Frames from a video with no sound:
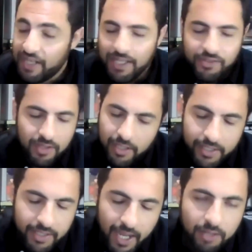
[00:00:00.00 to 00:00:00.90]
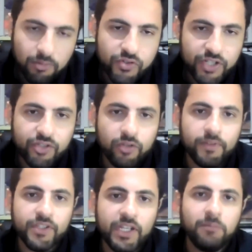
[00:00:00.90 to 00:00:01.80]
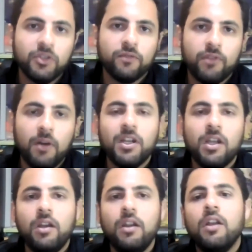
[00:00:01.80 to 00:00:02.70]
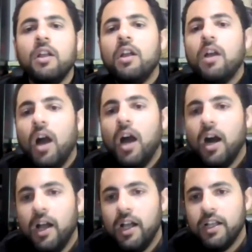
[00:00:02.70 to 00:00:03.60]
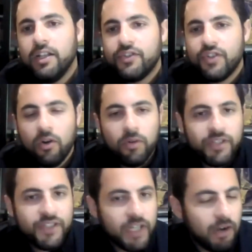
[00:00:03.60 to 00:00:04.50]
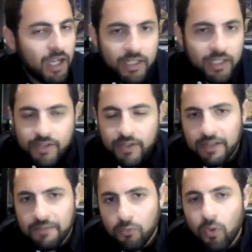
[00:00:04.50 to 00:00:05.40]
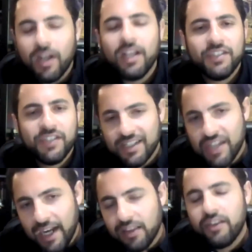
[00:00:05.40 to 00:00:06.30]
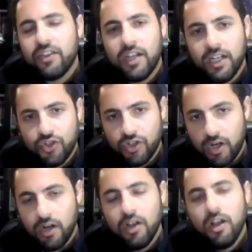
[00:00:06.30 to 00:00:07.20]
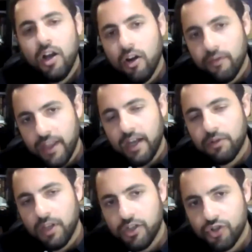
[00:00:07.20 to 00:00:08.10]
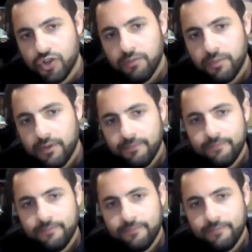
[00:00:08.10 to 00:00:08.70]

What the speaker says: sadly, the annual season of incitement of Ramadan. So is there what is exactly the nature of that relationship?